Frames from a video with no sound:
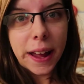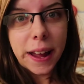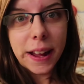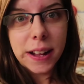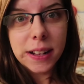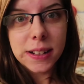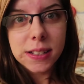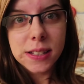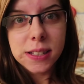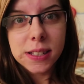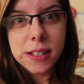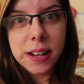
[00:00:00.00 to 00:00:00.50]

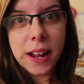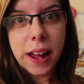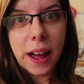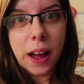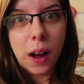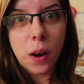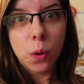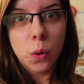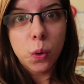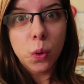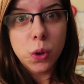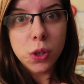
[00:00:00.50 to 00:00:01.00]
It's
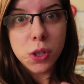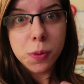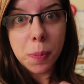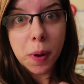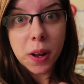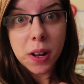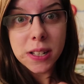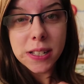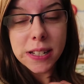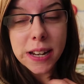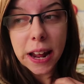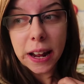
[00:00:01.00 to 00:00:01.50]
now
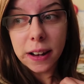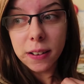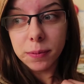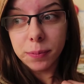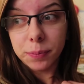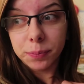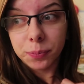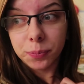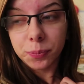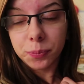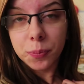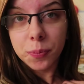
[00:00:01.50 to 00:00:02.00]

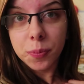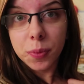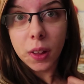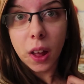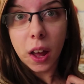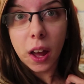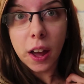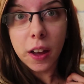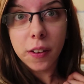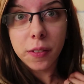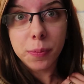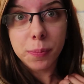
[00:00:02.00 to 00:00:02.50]
10:15.
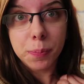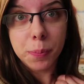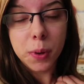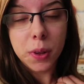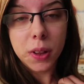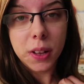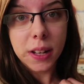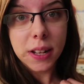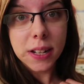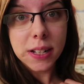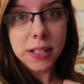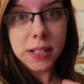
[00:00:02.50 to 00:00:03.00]
I've
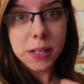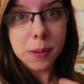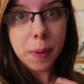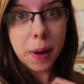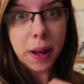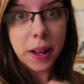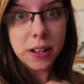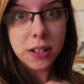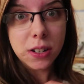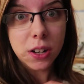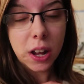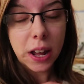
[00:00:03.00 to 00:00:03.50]
put the kids to
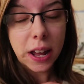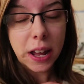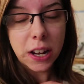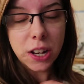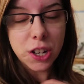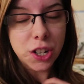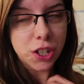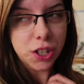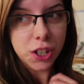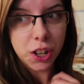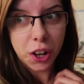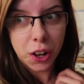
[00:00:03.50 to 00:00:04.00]
bed
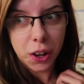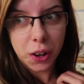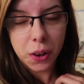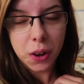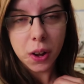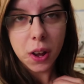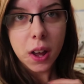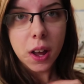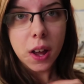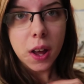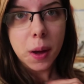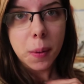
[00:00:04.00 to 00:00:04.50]
ages ago,
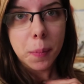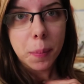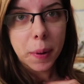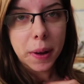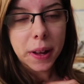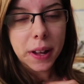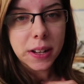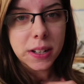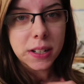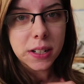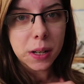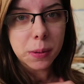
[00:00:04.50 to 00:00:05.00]

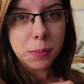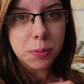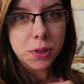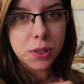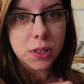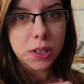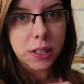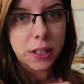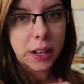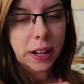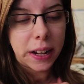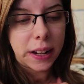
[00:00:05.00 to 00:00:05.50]
but I ended up
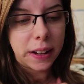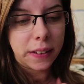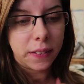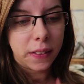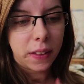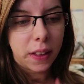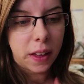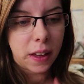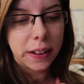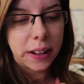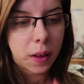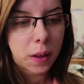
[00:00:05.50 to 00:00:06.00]
laying
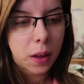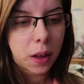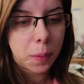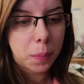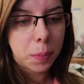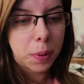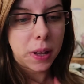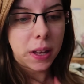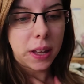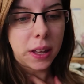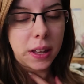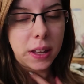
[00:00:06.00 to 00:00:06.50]
there.
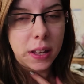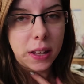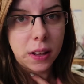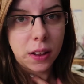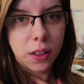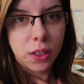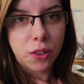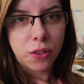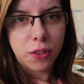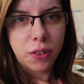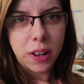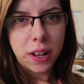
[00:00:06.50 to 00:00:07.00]

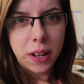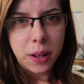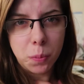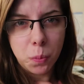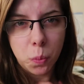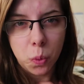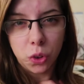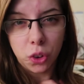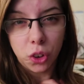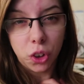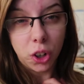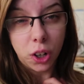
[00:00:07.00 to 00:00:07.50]
P3
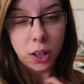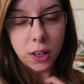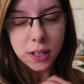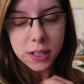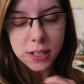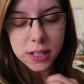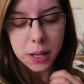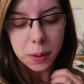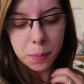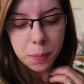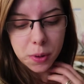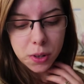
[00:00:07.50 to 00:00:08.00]
wasn't going
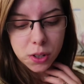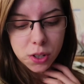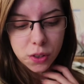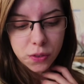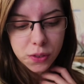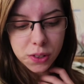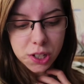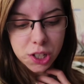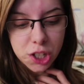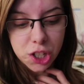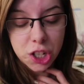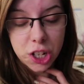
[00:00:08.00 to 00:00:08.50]
to sleep because
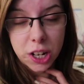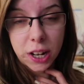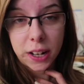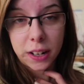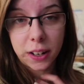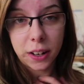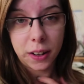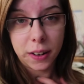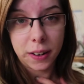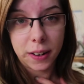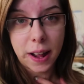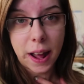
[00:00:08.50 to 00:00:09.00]
obviously she
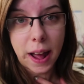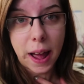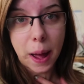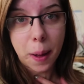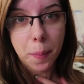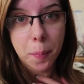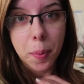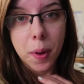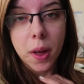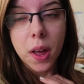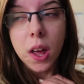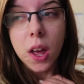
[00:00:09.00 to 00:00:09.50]
had her
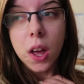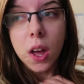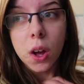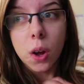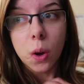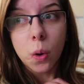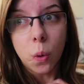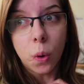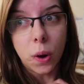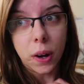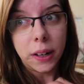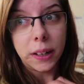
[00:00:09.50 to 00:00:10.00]
nap
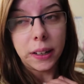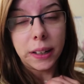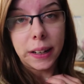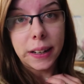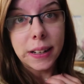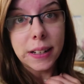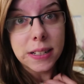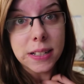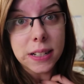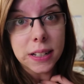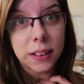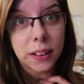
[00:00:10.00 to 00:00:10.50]
quite
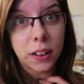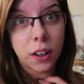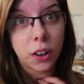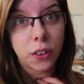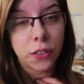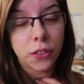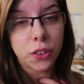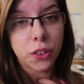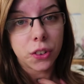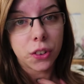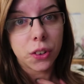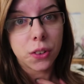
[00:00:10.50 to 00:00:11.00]
late in the
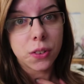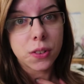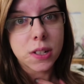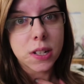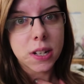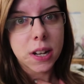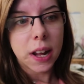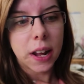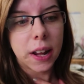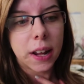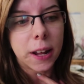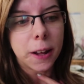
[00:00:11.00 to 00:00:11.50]
afternoon
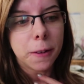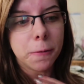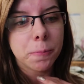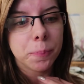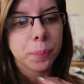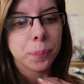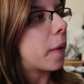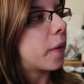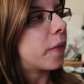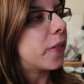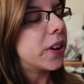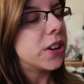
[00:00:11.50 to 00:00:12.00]
today.
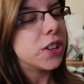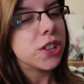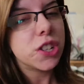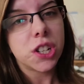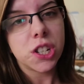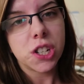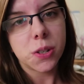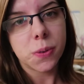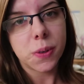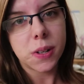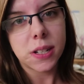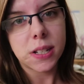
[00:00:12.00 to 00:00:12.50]

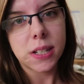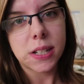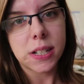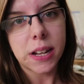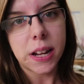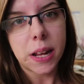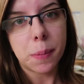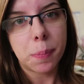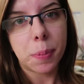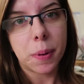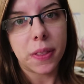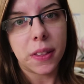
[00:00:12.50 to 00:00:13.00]
Eventually she went to
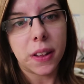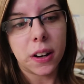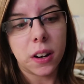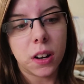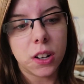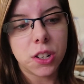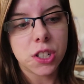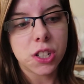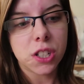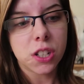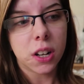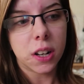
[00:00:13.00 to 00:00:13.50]
sleep, and then
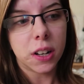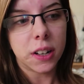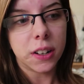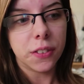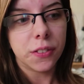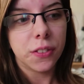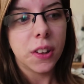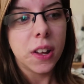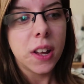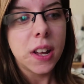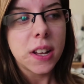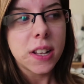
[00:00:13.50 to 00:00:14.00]
I just kind
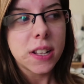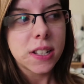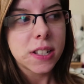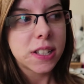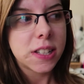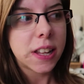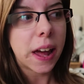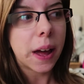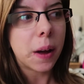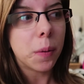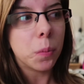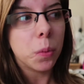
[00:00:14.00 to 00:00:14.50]
of
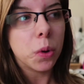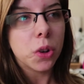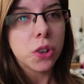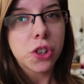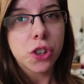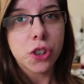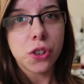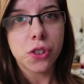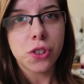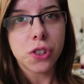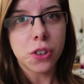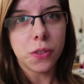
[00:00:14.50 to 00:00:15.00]
sat and
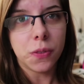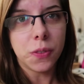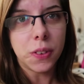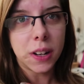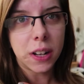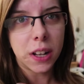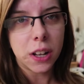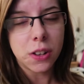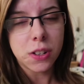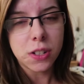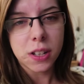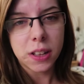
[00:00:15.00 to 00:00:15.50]
watched YouTube
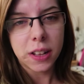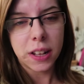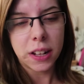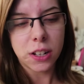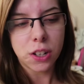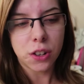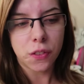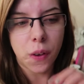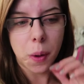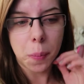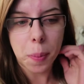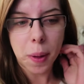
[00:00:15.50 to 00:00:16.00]
videos at the
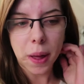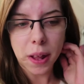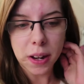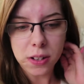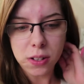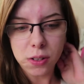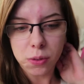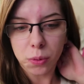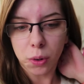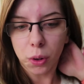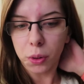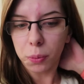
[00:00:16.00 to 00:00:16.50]
end of her
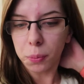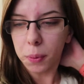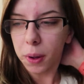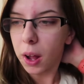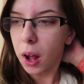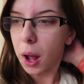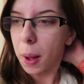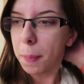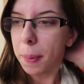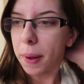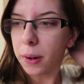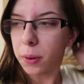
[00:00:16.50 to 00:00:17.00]
bed on
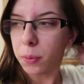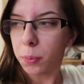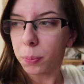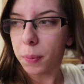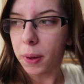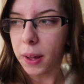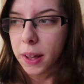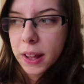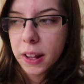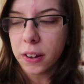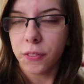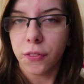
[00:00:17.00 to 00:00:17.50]
my iPad with
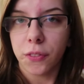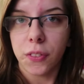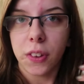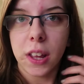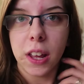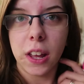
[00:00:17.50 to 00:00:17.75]
my